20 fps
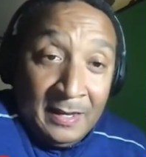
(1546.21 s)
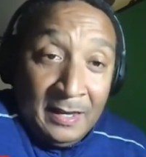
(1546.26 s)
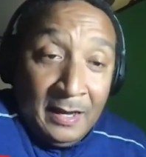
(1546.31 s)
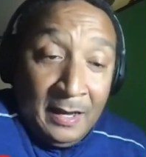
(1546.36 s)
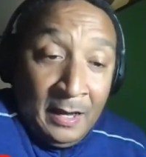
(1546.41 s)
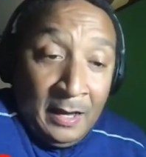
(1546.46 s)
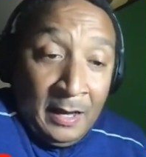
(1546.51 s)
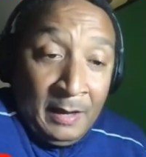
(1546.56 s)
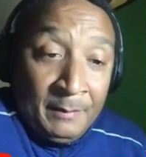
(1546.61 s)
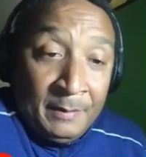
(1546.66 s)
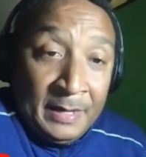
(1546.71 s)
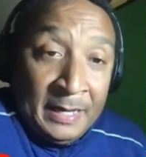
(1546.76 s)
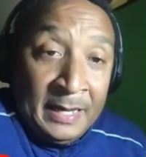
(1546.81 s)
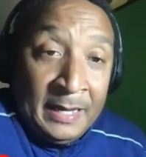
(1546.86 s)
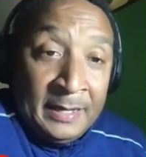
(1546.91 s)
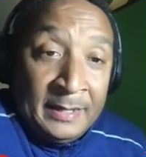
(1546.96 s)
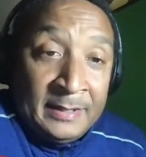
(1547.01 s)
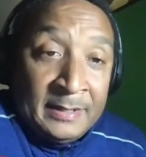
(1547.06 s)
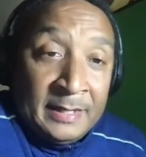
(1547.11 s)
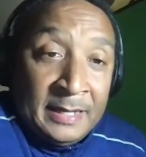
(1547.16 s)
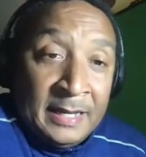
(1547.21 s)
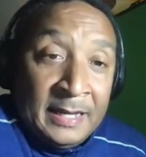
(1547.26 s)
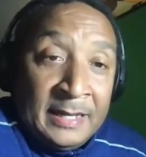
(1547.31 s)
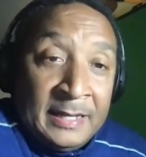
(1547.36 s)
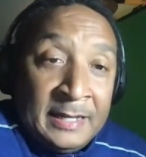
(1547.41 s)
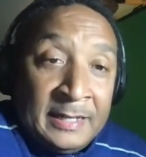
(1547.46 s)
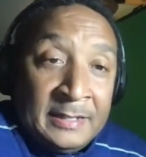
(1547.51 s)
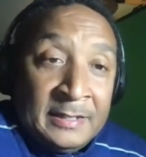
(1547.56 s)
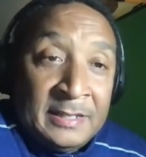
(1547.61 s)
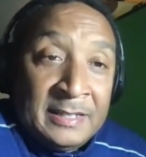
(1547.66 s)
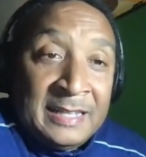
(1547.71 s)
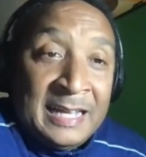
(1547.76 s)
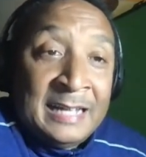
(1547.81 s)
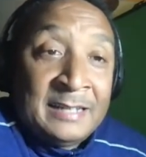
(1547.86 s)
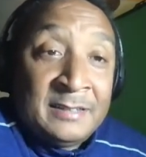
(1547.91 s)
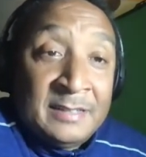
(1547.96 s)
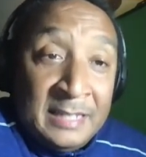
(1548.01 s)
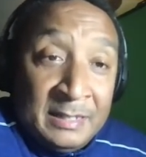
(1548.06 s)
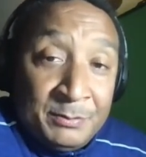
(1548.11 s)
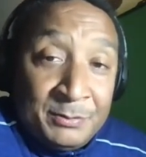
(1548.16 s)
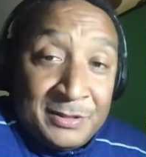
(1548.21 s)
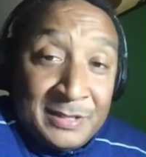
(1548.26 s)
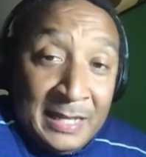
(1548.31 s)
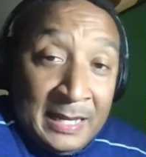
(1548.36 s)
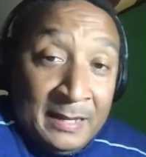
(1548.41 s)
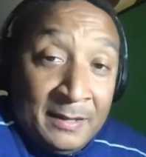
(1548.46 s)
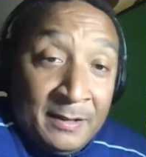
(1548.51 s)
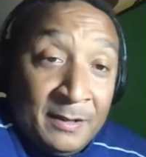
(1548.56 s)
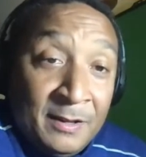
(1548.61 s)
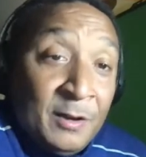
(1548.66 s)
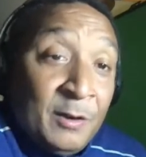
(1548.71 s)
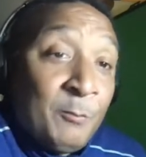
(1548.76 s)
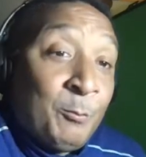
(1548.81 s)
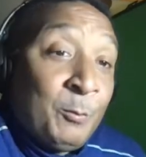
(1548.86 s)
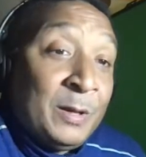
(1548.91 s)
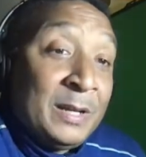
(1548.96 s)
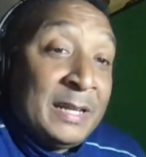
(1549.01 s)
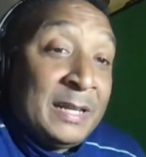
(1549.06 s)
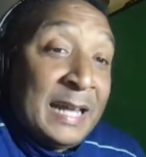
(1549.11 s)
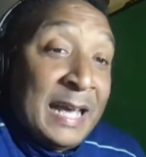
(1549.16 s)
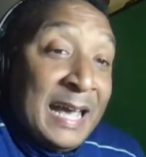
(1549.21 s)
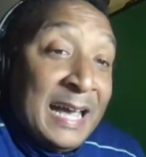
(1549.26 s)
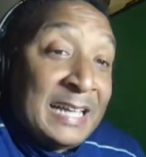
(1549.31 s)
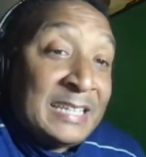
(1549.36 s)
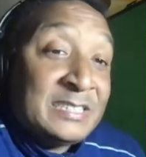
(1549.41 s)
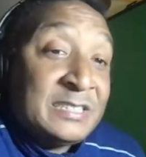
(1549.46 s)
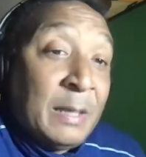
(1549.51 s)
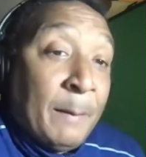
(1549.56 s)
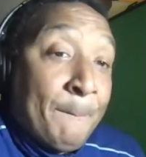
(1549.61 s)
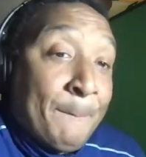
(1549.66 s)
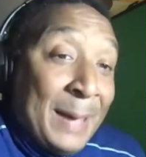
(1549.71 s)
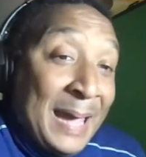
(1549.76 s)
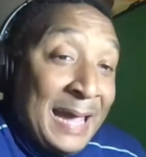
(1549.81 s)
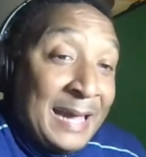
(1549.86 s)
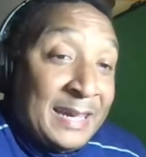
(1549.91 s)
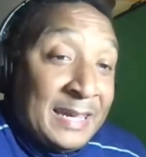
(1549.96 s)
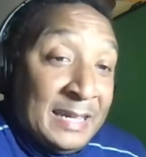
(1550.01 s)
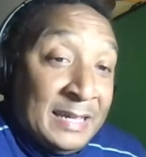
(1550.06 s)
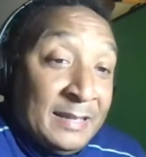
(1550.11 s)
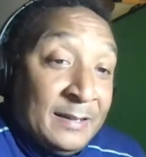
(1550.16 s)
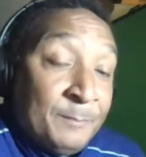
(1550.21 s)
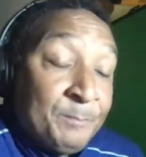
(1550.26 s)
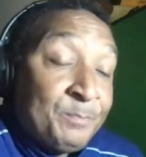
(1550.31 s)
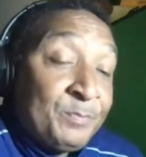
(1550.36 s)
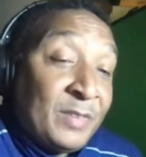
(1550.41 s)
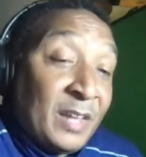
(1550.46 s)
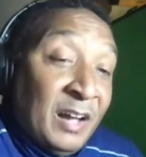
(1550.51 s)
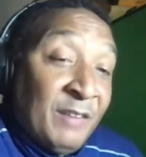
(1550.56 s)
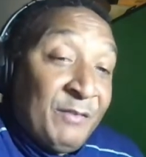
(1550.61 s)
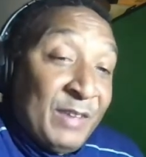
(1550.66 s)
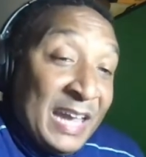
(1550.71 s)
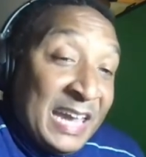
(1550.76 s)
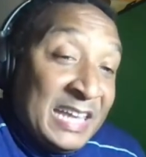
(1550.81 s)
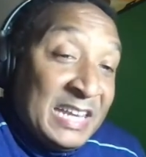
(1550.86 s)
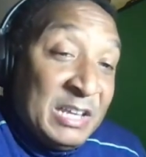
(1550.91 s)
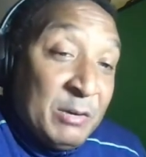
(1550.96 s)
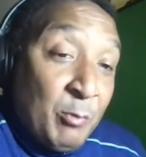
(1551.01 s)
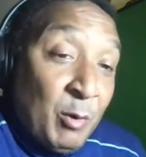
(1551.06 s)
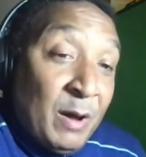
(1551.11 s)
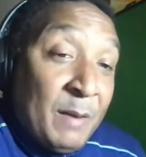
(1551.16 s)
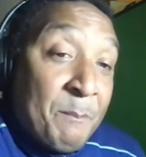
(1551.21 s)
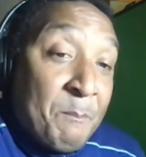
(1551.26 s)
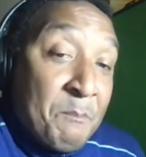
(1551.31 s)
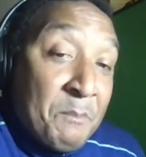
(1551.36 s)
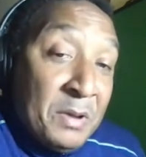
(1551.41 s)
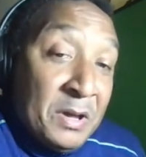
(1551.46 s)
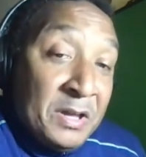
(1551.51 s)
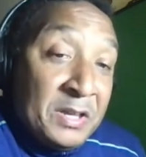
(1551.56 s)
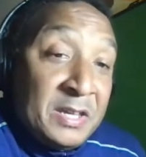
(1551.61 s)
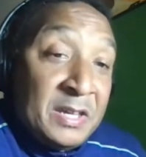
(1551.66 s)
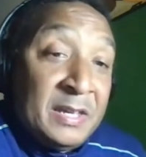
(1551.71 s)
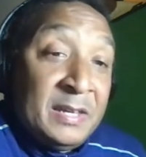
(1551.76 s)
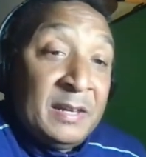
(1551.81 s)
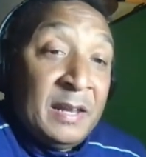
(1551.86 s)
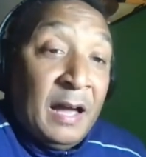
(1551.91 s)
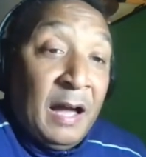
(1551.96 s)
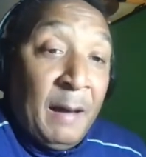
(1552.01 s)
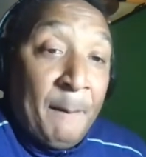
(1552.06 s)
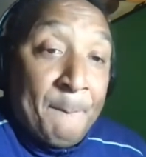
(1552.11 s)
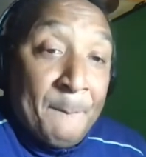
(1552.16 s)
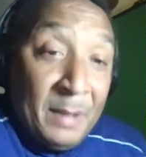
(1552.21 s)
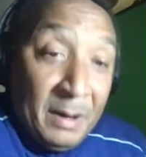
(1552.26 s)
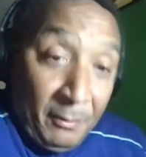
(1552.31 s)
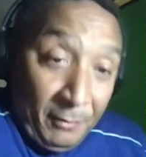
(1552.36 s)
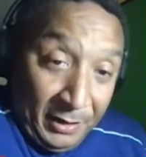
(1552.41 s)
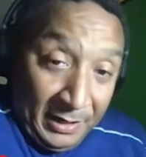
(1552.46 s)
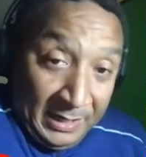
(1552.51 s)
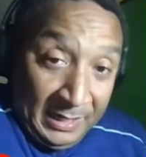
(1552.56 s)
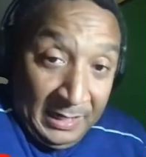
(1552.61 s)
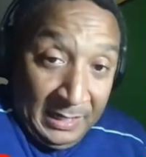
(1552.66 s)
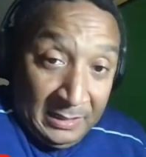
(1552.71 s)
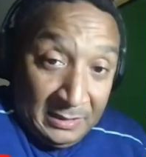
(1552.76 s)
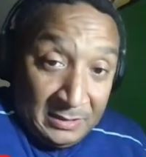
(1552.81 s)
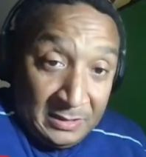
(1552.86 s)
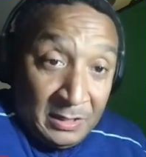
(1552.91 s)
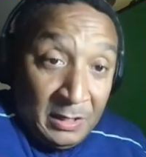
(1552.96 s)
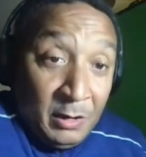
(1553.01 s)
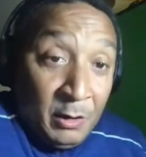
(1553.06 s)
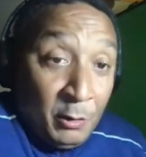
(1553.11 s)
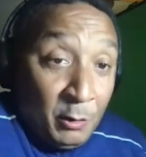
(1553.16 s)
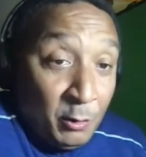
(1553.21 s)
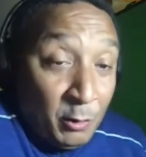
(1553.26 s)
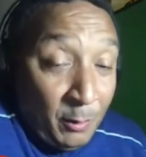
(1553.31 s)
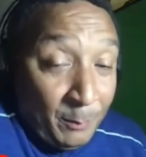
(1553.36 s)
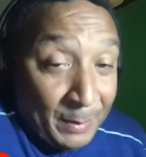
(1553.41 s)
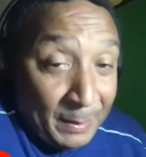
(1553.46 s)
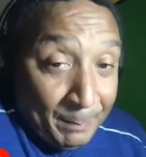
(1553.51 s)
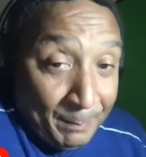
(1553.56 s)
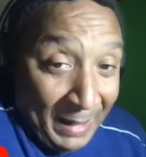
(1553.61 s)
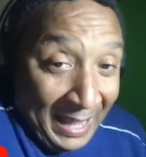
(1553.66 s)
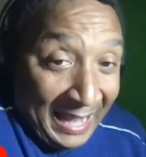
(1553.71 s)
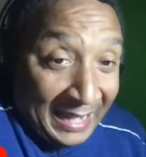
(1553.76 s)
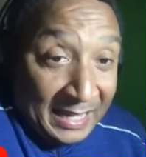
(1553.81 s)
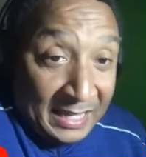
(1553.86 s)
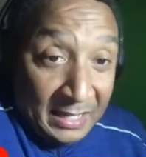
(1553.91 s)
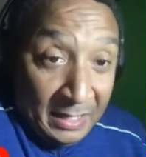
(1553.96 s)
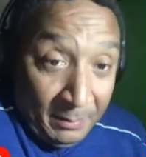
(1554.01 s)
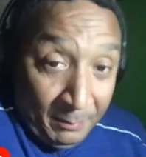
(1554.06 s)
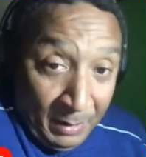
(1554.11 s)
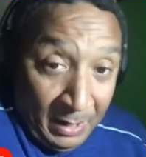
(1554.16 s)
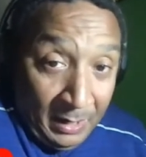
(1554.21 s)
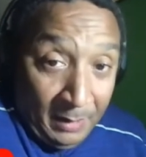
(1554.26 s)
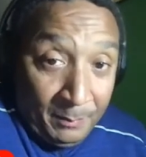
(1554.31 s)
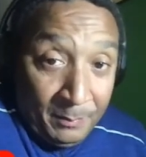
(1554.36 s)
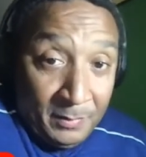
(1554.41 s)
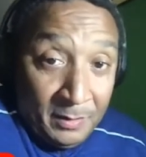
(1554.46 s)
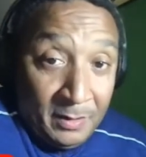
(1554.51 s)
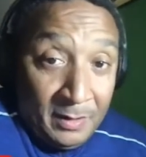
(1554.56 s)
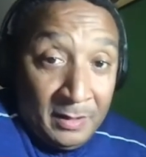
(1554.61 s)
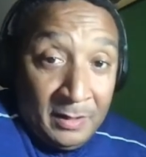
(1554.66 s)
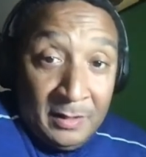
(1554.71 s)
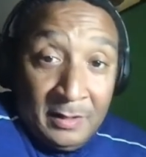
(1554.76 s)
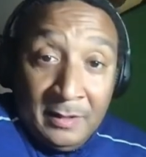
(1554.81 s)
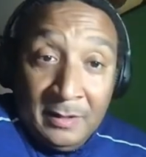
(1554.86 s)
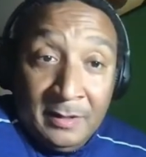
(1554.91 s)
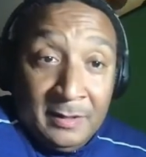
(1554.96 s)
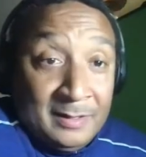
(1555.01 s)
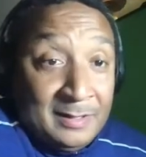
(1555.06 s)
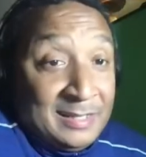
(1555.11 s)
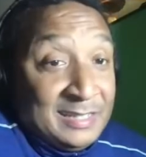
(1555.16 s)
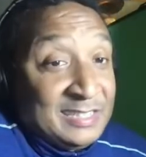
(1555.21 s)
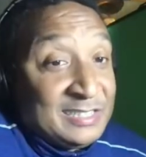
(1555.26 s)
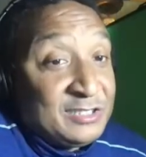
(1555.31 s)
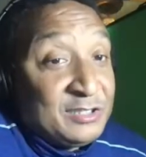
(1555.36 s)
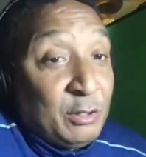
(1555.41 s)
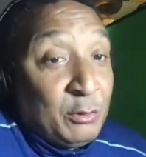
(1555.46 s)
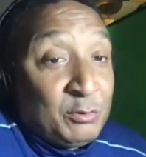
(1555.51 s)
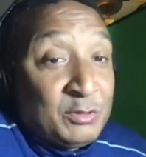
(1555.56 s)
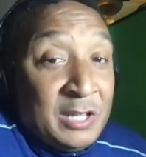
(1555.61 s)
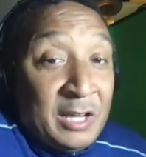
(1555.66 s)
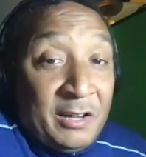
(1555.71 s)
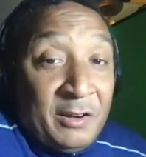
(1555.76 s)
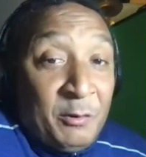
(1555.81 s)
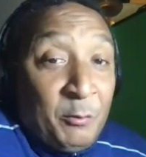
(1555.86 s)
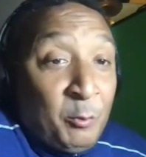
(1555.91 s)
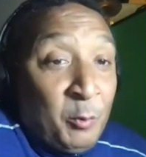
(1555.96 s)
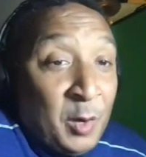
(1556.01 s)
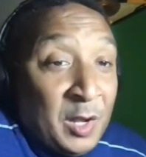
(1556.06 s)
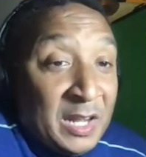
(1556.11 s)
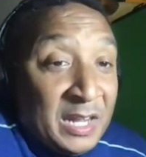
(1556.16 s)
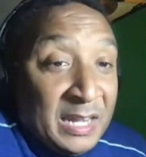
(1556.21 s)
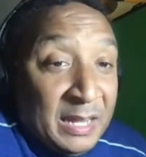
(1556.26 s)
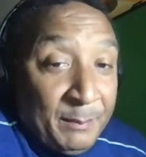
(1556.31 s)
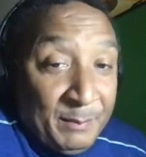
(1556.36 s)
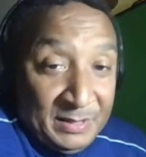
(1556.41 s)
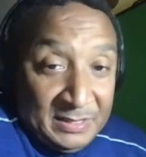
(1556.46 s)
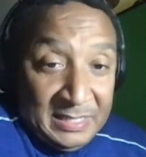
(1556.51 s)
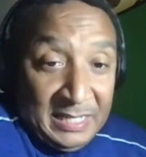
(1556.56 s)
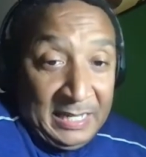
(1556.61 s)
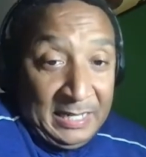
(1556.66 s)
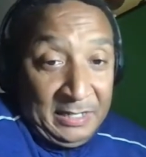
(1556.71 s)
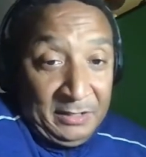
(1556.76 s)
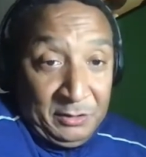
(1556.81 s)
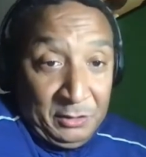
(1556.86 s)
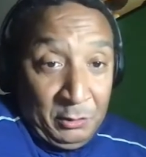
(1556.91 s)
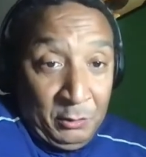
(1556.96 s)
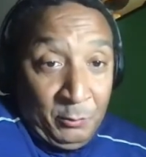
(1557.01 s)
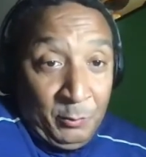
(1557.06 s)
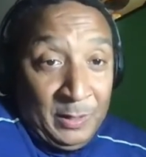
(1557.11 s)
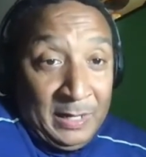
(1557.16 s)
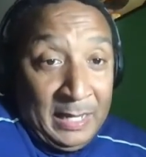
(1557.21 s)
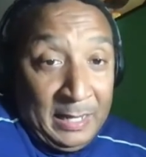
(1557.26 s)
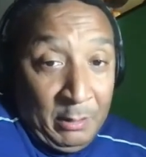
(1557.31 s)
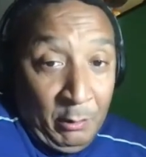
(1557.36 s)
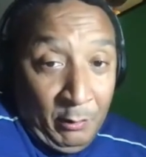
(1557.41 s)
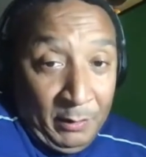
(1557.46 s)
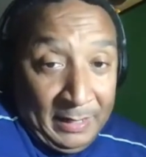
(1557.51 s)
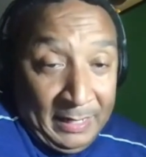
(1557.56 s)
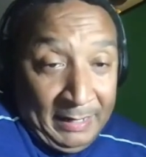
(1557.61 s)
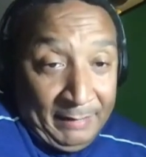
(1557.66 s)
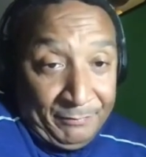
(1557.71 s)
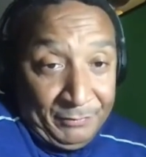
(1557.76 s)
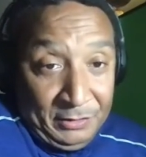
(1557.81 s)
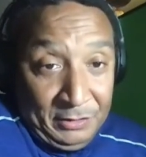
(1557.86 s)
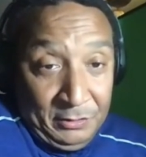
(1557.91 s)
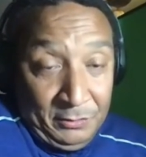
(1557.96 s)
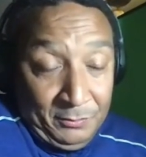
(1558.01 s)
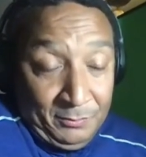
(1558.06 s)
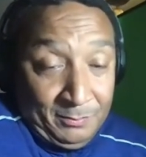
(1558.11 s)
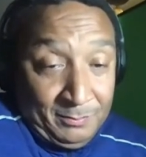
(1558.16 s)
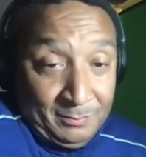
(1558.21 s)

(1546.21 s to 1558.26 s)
And that deep state, when it has the backing of 81 million Americans who are gonna be backing them up, there's no telling what limits they can do when they're going after you.